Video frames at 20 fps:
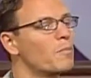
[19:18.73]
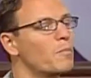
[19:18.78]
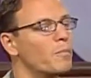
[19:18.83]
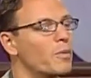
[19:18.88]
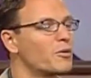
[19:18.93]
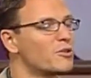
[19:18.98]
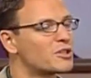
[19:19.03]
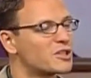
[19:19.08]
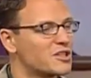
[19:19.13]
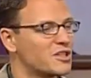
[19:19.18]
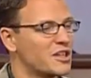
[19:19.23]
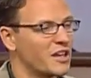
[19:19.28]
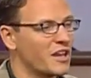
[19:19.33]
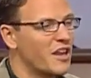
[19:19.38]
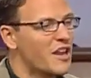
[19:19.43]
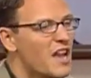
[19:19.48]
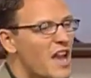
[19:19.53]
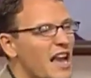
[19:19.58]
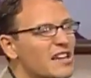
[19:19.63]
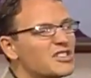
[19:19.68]
bursting
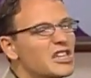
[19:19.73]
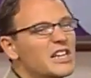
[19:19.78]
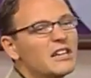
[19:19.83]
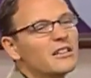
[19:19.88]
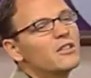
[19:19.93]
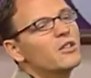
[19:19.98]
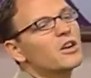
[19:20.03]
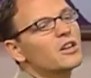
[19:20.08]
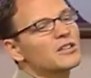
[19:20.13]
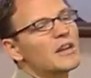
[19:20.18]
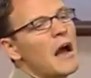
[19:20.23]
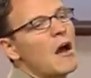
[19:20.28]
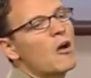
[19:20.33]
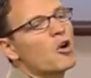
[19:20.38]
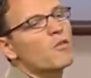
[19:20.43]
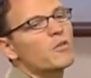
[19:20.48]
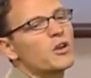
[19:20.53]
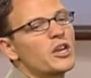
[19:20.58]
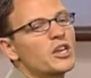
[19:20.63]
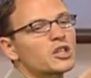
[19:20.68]
as he looked out
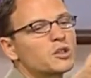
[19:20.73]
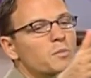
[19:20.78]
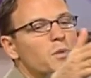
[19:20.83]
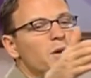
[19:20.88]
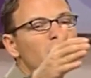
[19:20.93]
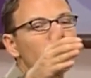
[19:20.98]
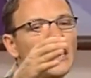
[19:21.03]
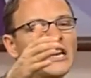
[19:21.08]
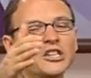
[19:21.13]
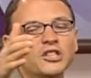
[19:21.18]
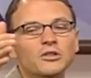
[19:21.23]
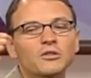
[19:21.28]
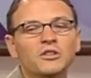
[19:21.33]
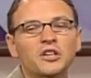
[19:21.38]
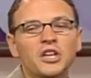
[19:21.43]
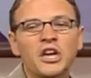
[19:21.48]
over his palatial